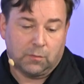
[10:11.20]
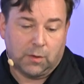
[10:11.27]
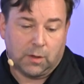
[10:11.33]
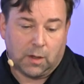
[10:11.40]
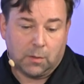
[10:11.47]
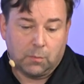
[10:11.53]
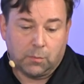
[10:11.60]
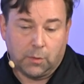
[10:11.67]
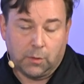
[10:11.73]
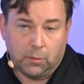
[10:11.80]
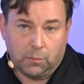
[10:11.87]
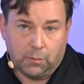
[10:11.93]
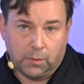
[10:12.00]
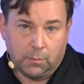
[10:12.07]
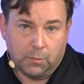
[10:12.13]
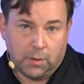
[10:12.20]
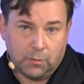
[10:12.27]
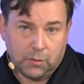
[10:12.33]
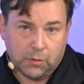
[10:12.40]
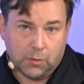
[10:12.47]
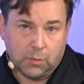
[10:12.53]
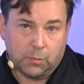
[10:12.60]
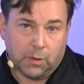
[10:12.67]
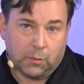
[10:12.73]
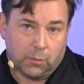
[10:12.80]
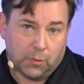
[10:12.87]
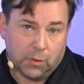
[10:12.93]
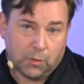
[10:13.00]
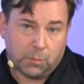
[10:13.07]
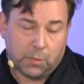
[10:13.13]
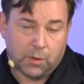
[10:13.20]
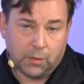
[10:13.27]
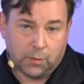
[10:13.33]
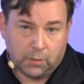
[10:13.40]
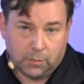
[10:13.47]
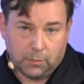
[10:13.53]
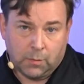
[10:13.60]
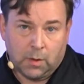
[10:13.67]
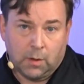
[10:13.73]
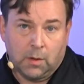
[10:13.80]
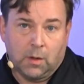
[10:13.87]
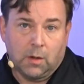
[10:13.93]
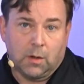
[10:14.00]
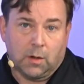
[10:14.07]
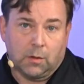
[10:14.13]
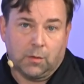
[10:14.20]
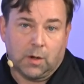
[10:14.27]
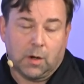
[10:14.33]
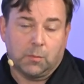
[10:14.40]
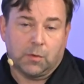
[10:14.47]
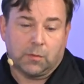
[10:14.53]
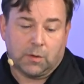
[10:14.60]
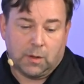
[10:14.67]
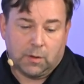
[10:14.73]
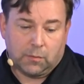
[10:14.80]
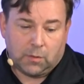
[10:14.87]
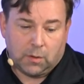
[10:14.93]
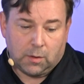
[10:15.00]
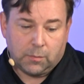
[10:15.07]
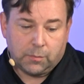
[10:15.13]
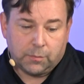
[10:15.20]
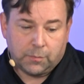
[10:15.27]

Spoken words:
Vikampo and Norwegian Beverage Group that were not part of the numbers last year.